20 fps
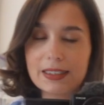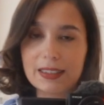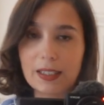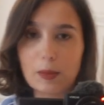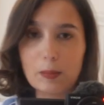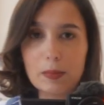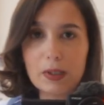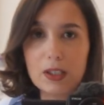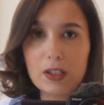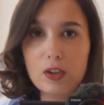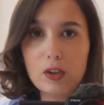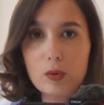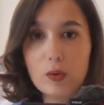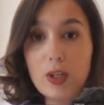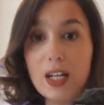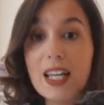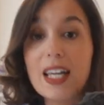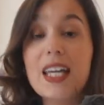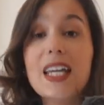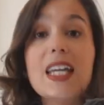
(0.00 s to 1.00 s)
down
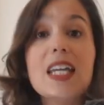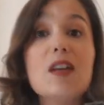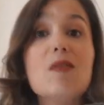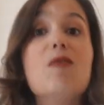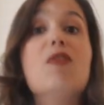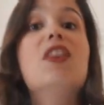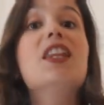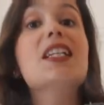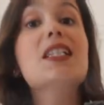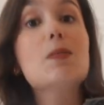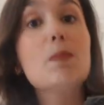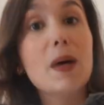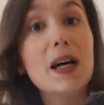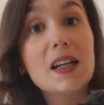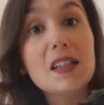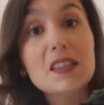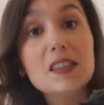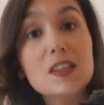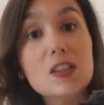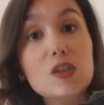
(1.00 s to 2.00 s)
below if this
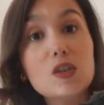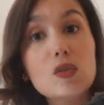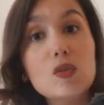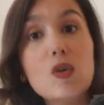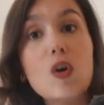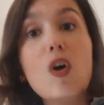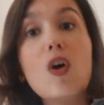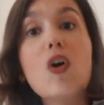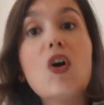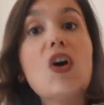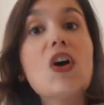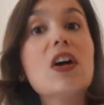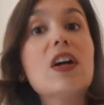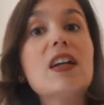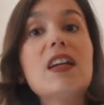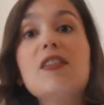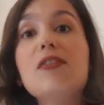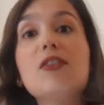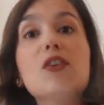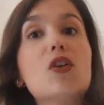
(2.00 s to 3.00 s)
bugs you or
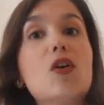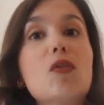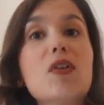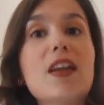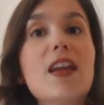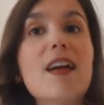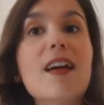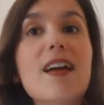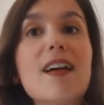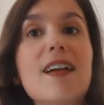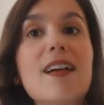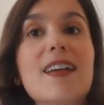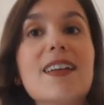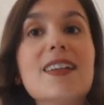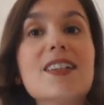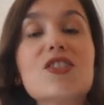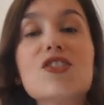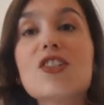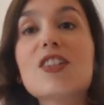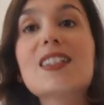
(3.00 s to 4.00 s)
if you don't care and
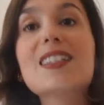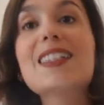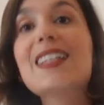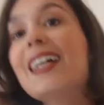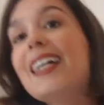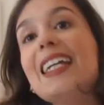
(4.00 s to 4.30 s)
it's just